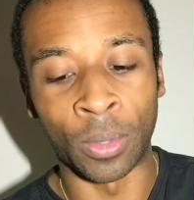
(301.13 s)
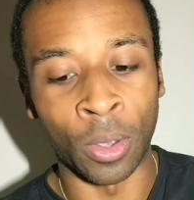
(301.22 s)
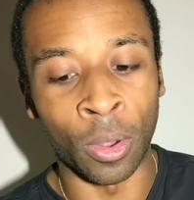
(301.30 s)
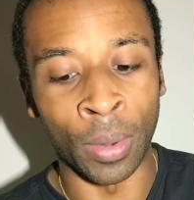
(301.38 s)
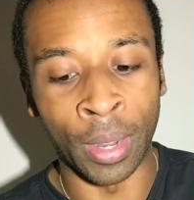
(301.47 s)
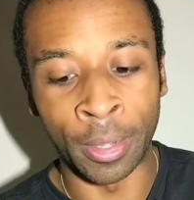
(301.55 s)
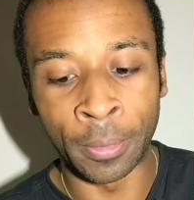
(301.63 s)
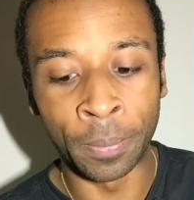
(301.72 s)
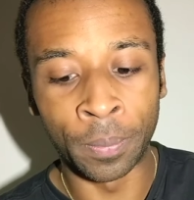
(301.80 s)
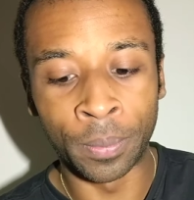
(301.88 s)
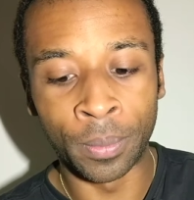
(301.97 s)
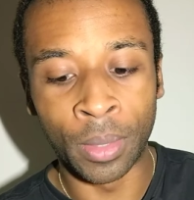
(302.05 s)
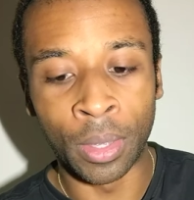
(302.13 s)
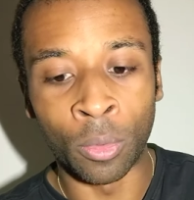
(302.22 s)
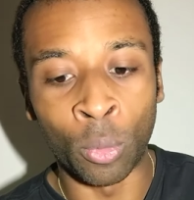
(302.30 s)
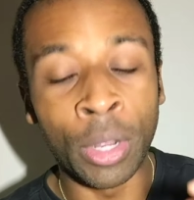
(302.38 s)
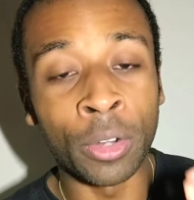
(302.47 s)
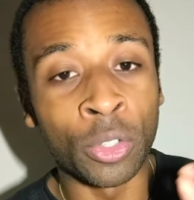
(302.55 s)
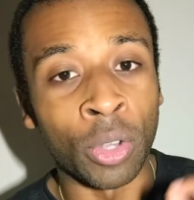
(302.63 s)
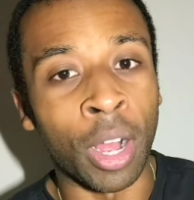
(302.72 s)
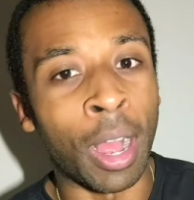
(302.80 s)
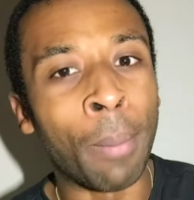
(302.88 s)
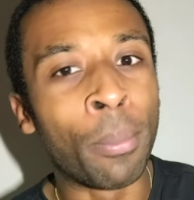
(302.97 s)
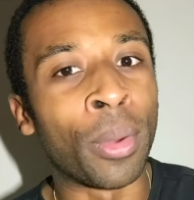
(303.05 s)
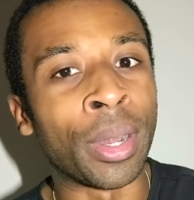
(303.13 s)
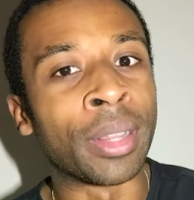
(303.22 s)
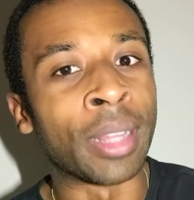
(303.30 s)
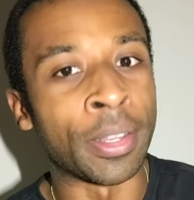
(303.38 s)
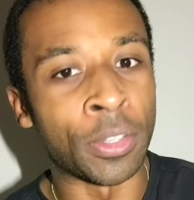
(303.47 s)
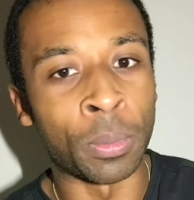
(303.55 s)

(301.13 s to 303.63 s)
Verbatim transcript: all right? We are to operate in that